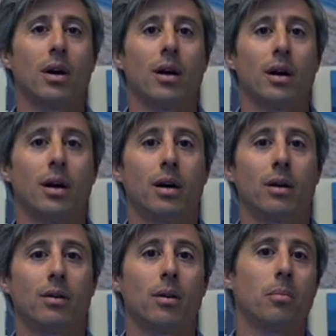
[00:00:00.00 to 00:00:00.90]

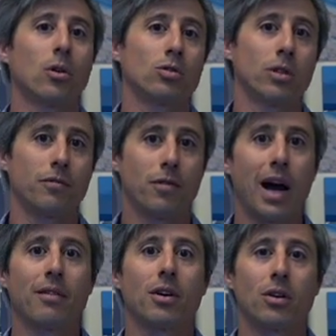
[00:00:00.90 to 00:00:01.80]
opposed to
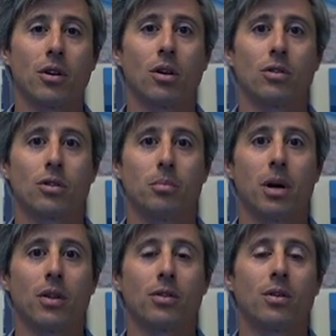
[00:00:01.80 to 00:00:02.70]
$500 a
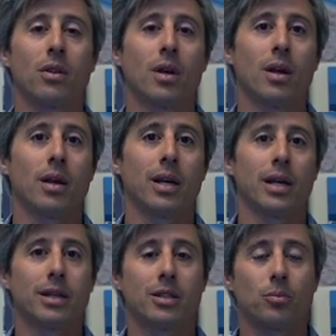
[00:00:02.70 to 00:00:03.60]
month,
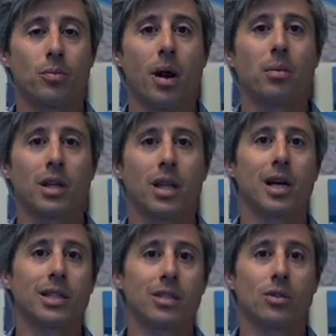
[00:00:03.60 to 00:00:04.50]
it's probably a
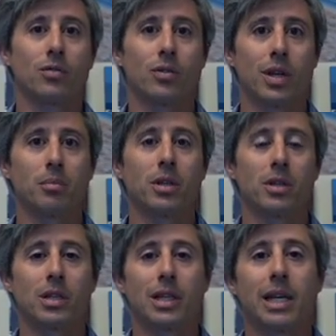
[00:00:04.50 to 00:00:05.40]
lot easier for them
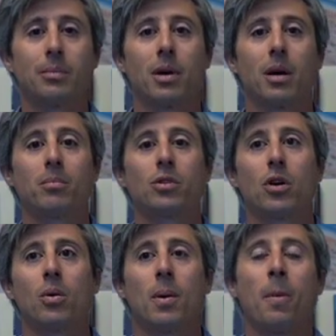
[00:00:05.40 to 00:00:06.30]
to keep up.
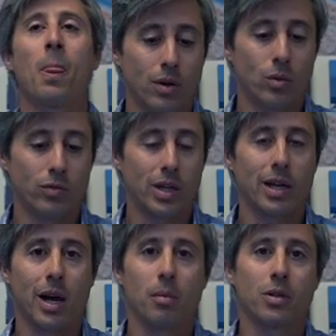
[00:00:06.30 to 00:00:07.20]
So we've sent
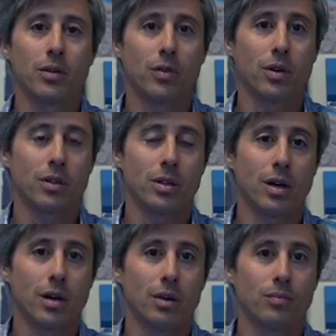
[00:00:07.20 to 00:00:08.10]
a couple different
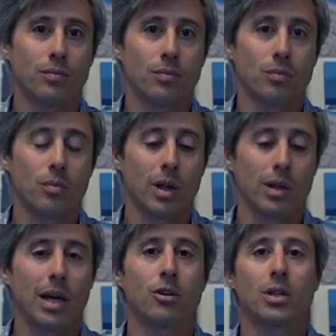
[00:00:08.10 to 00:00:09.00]

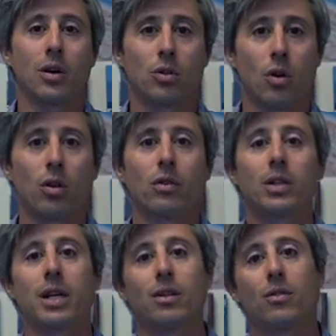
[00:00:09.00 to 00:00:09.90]
letters out to all of our
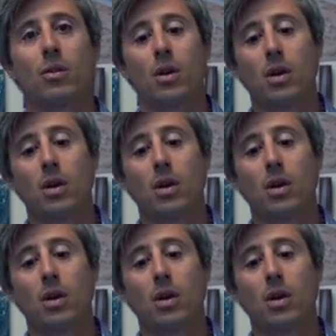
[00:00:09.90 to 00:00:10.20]
tenants